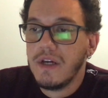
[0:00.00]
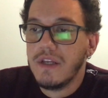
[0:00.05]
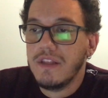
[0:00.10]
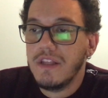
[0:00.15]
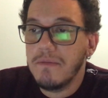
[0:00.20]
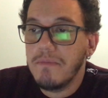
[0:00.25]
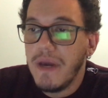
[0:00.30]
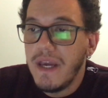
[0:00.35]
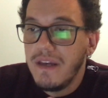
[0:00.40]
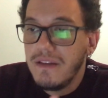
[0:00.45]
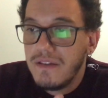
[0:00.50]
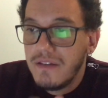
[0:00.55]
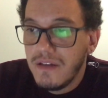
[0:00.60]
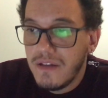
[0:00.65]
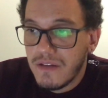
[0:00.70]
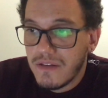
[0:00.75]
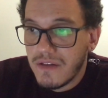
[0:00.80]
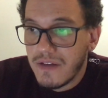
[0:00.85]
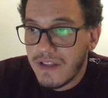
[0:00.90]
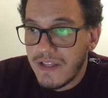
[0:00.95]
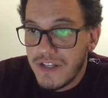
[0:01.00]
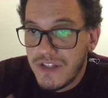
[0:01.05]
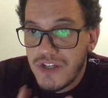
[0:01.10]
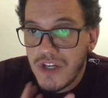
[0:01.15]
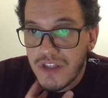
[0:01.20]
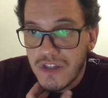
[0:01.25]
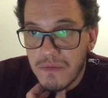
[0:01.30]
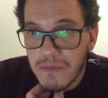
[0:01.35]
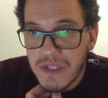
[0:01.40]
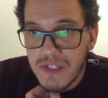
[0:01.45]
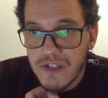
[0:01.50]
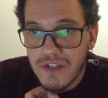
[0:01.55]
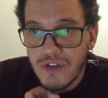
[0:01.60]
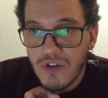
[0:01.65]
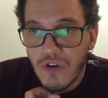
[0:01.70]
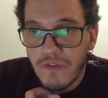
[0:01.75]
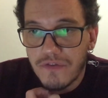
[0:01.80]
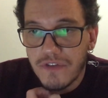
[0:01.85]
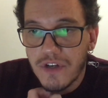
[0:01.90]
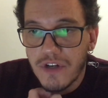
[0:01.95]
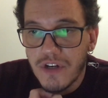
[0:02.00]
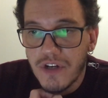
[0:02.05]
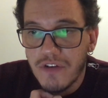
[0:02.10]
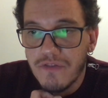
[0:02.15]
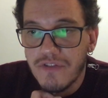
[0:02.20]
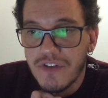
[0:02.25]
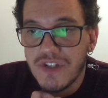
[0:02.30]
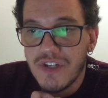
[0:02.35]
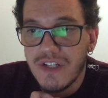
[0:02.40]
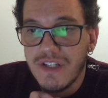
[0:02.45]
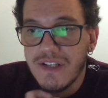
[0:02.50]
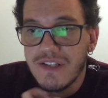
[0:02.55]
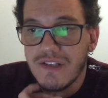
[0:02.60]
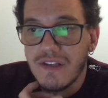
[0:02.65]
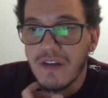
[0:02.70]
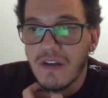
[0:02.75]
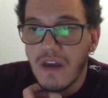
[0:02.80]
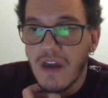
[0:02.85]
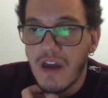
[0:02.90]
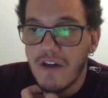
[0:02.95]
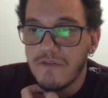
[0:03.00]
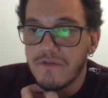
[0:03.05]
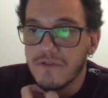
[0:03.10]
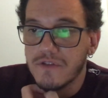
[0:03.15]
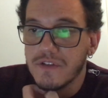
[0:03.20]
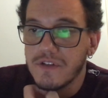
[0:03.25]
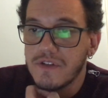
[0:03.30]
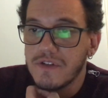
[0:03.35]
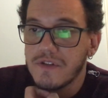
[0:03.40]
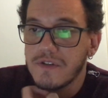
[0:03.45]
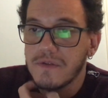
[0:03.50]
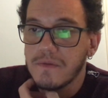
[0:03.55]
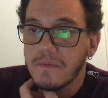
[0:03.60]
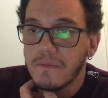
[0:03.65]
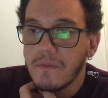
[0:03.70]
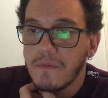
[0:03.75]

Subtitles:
debating the legitimacy of their evangelistic efforts.